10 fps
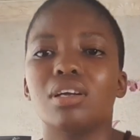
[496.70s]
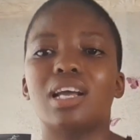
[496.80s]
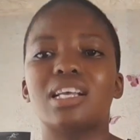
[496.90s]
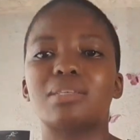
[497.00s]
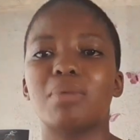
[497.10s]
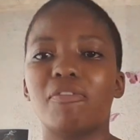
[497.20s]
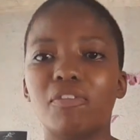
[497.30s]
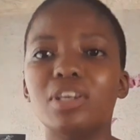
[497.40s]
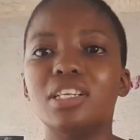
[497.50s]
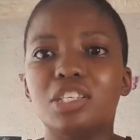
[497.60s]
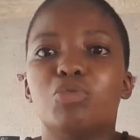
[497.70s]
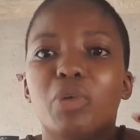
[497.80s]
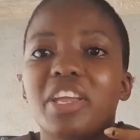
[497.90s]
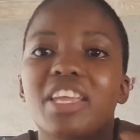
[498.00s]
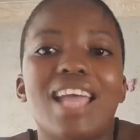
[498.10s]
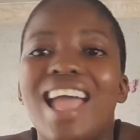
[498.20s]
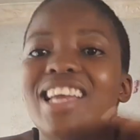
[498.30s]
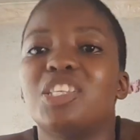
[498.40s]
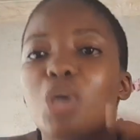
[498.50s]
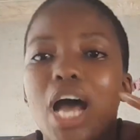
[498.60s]
Guys, my phone is ringing. I
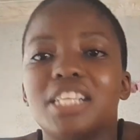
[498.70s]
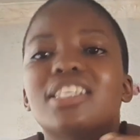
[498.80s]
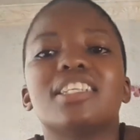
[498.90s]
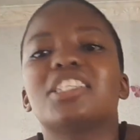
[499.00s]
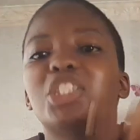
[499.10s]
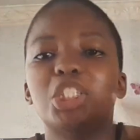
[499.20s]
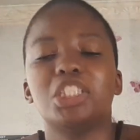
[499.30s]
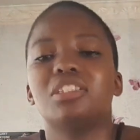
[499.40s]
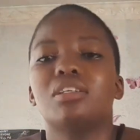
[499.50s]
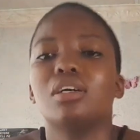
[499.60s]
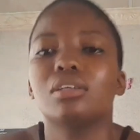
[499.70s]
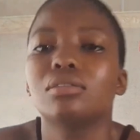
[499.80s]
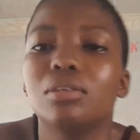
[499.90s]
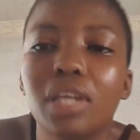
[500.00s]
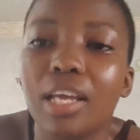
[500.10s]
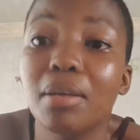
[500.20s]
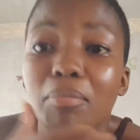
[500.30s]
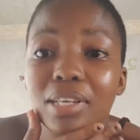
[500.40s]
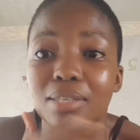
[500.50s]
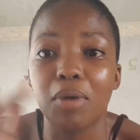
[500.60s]
had to answer this shit.
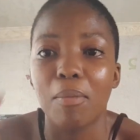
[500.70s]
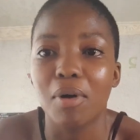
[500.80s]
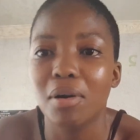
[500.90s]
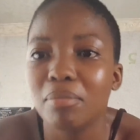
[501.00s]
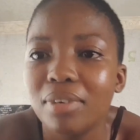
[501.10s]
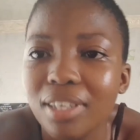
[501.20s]
My mom.